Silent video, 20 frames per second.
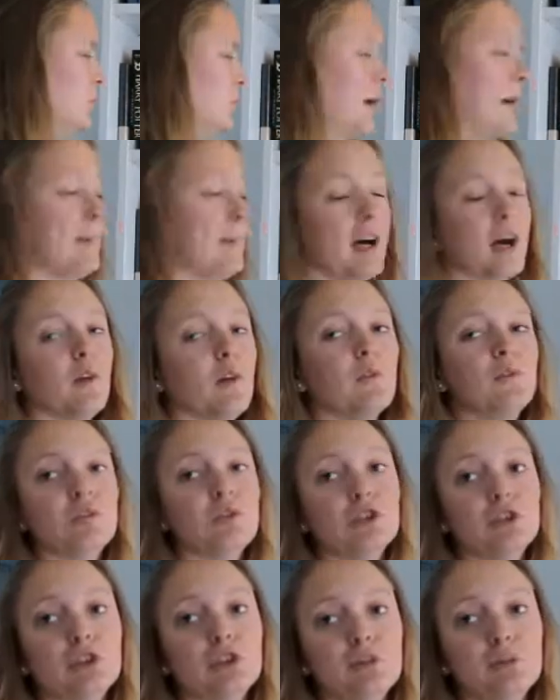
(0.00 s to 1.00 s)
about the
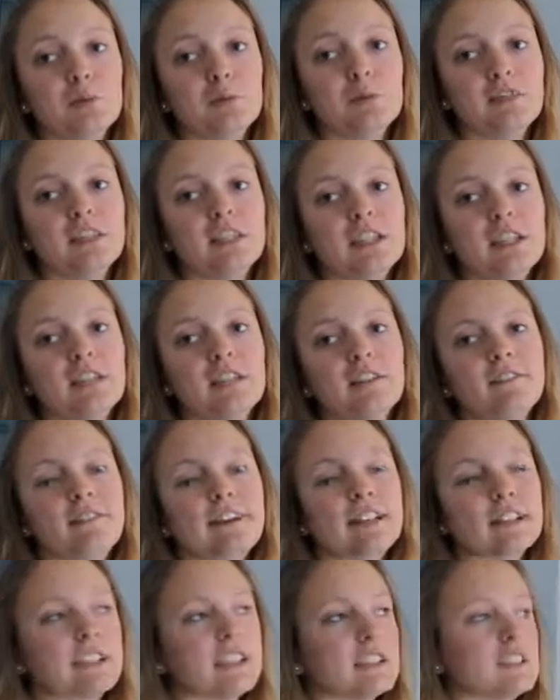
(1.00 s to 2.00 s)
new movie,
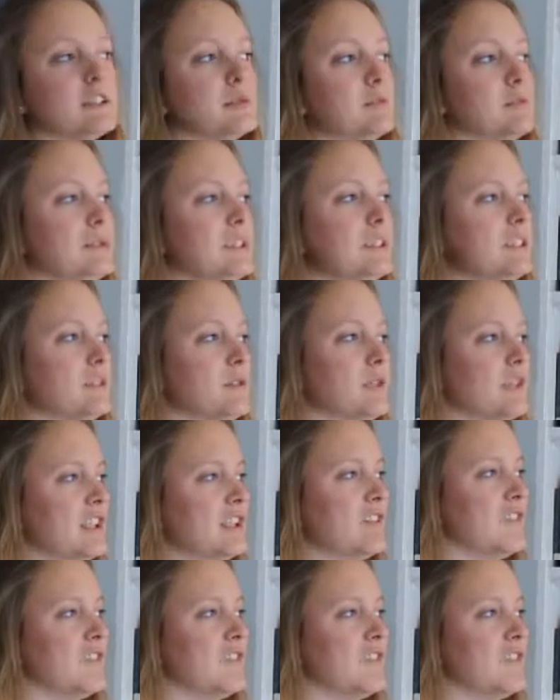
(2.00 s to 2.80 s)
Fantastic Beasts, and where to